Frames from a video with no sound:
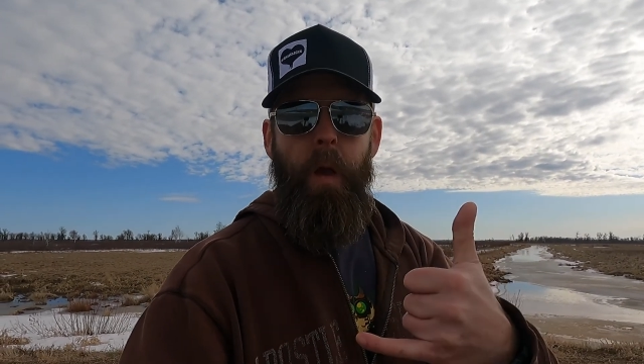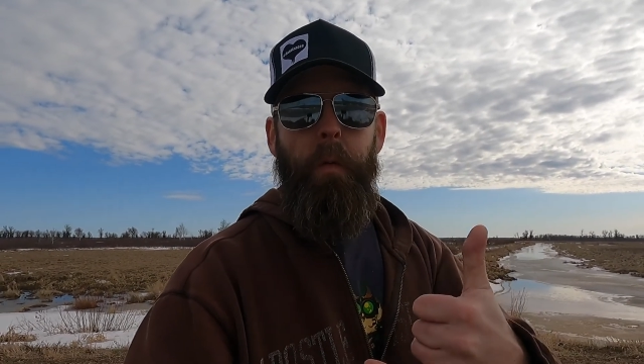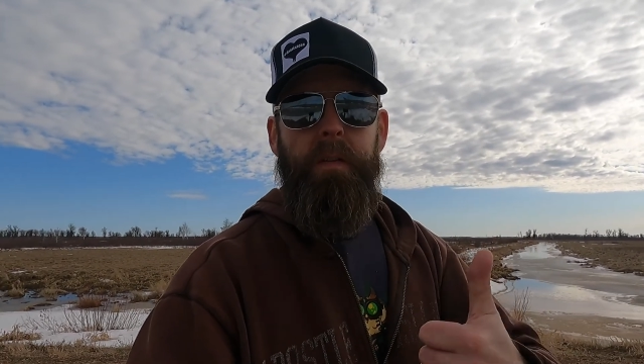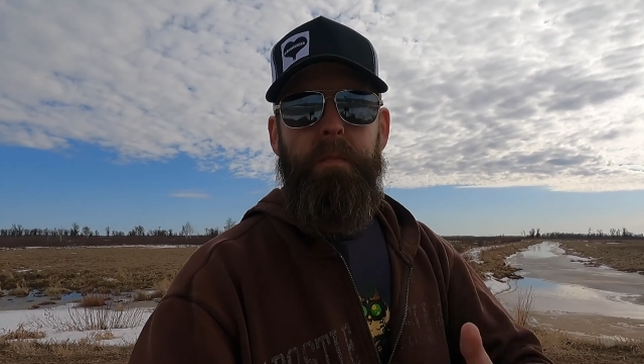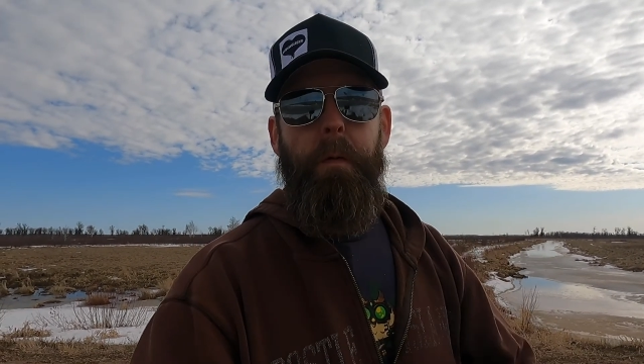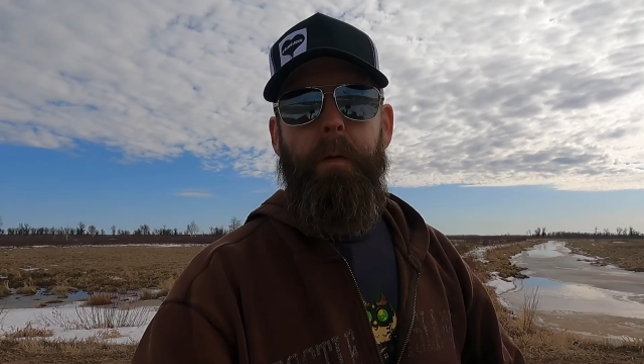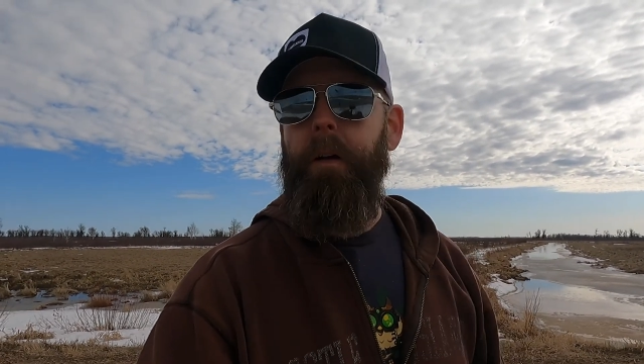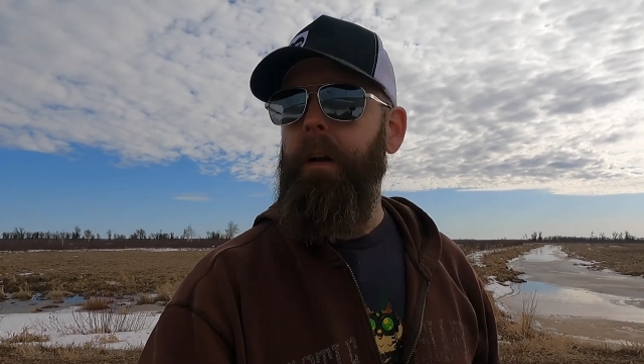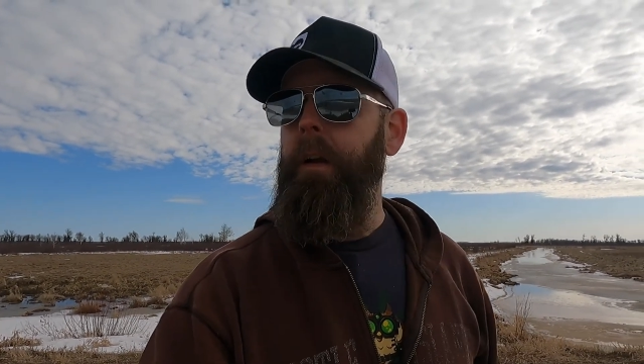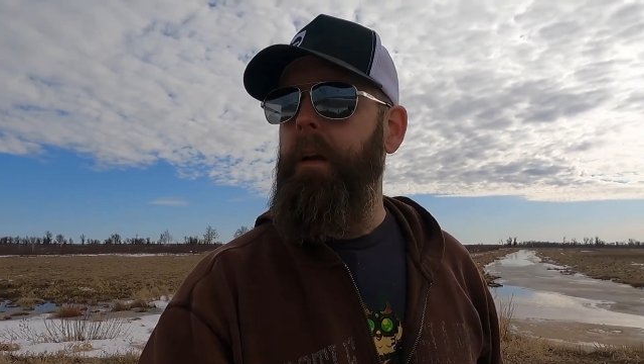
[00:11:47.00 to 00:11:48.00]
What's
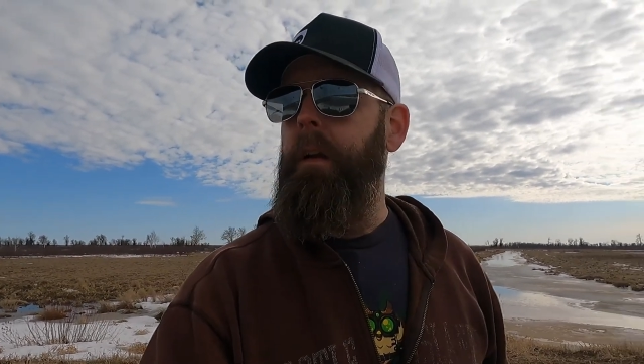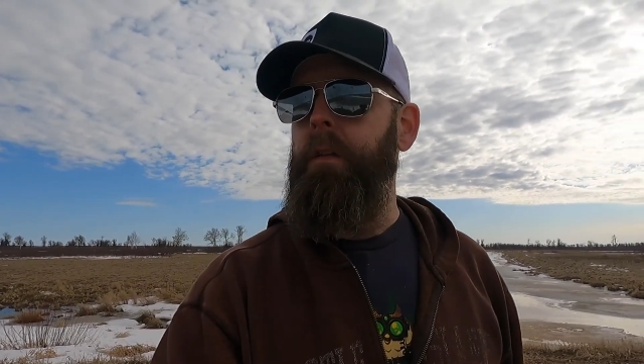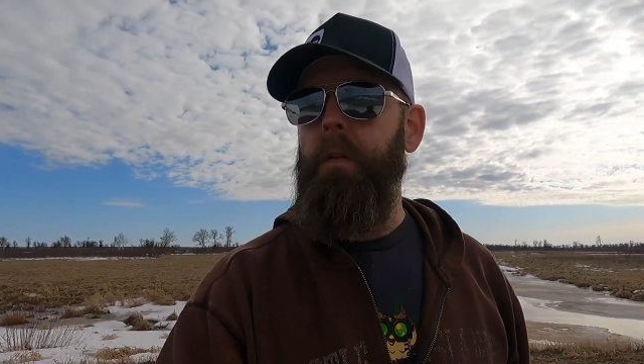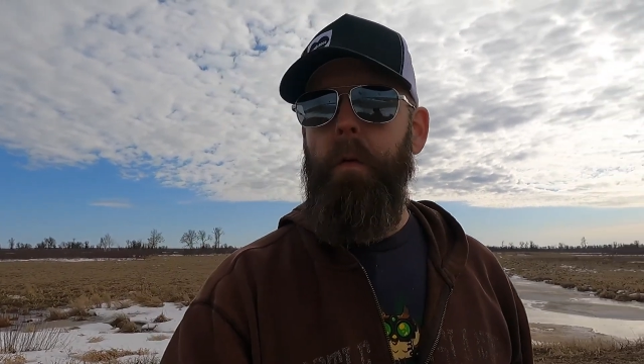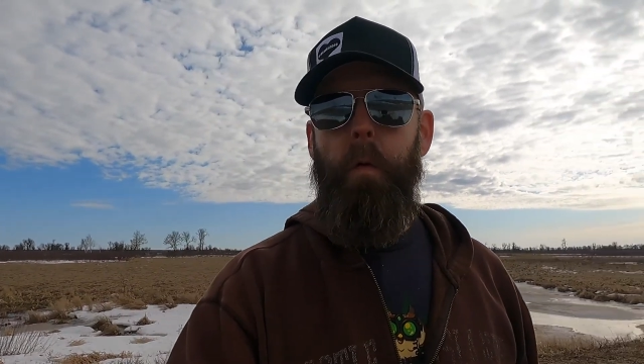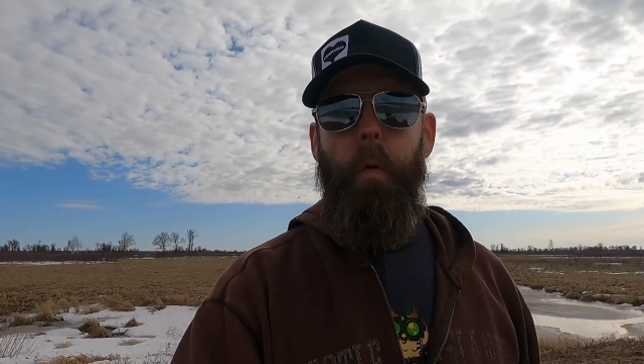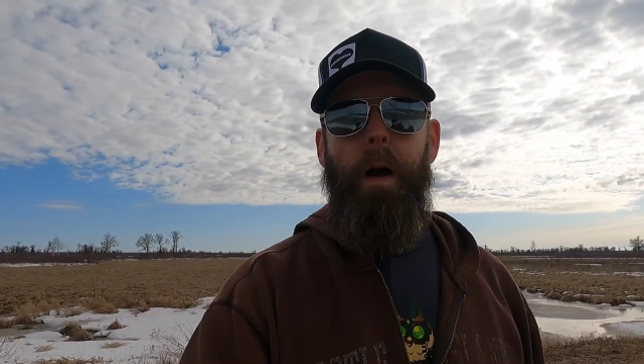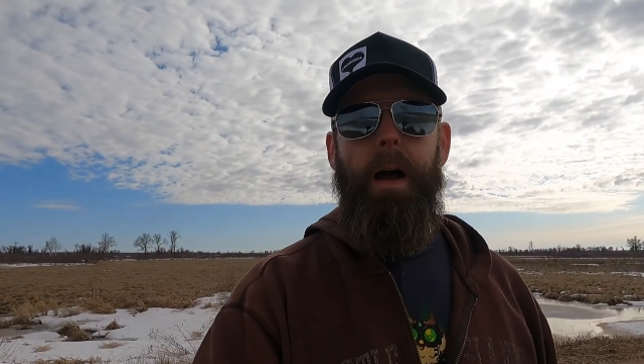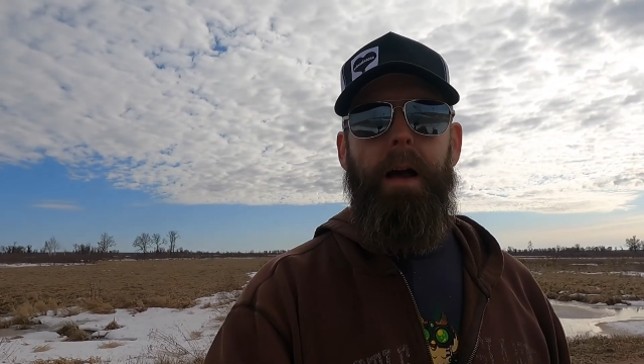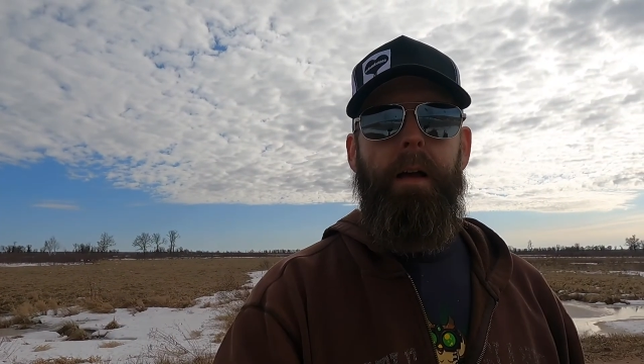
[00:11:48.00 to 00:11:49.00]
more
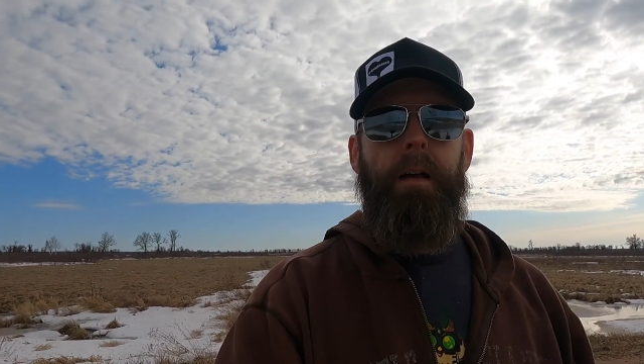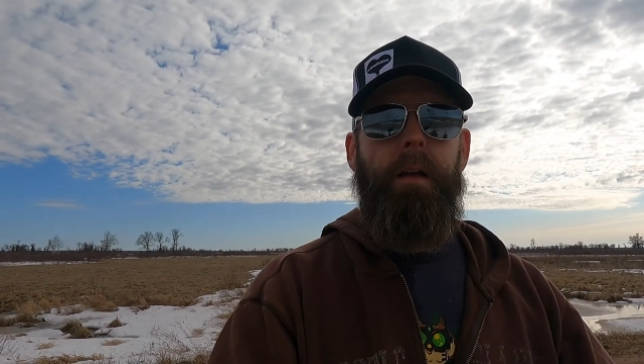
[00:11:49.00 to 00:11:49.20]
to